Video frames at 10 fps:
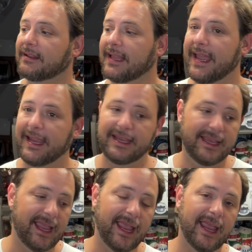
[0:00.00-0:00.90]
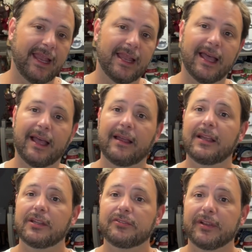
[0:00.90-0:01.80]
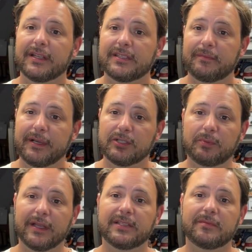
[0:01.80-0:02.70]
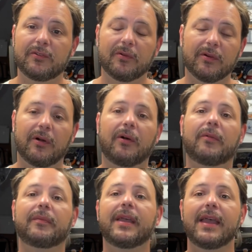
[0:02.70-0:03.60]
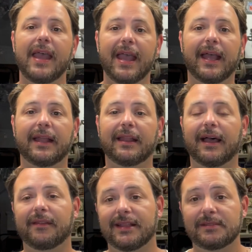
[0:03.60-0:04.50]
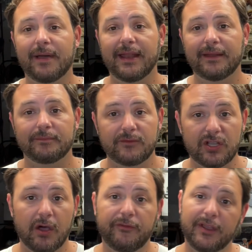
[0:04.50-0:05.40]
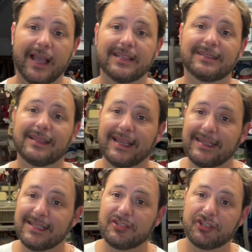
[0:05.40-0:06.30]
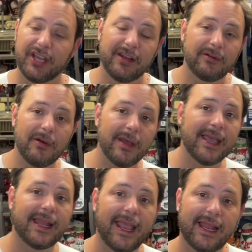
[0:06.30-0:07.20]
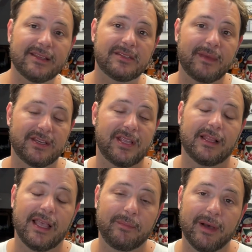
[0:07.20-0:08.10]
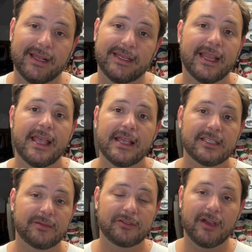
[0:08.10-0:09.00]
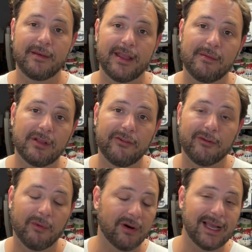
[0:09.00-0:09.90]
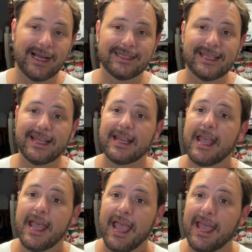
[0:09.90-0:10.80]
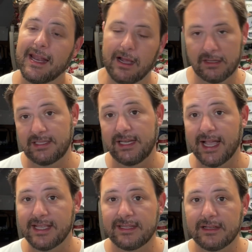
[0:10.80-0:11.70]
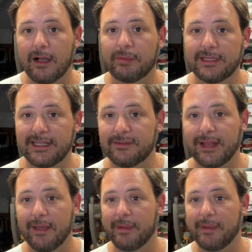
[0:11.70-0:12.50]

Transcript: lake, and uh, drinking some beers, playing some cornhole. And uh, that's about it. So if you guys like this channel, go ahead and smash that like button. Subscribe down below for more content. And uh, I'll see you guys in a couple days when I get